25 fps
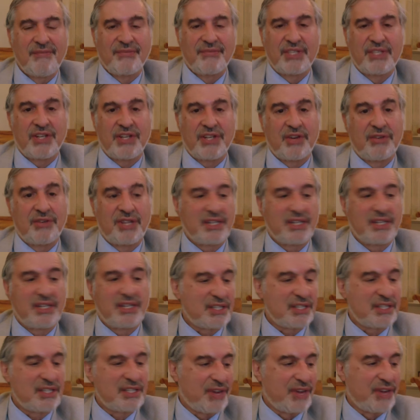So this
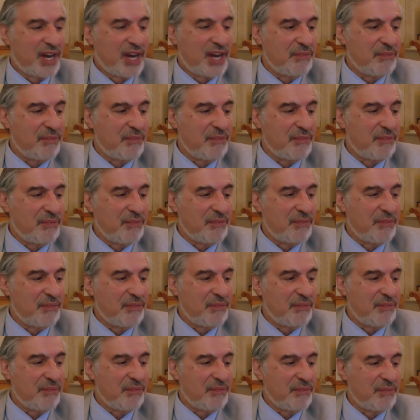is a vibrant,
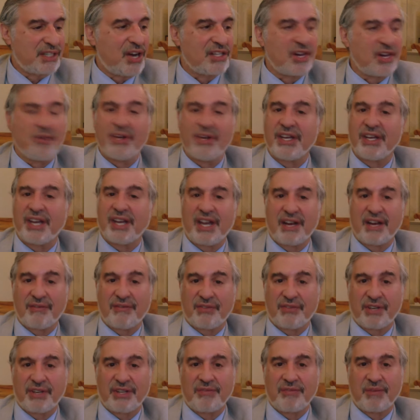
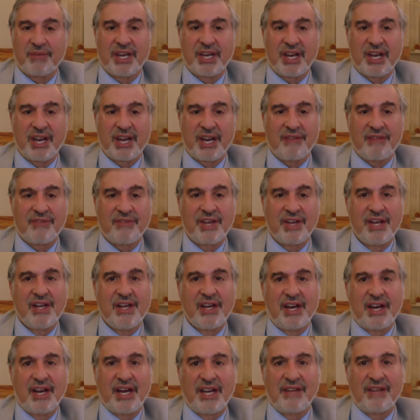ongoing effort we
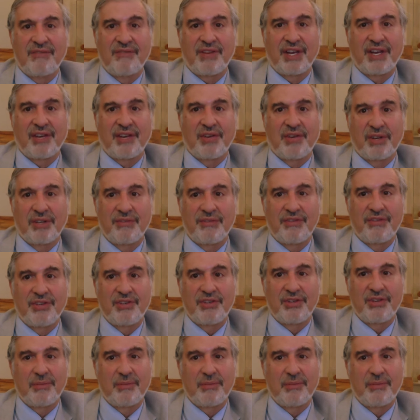have. I invite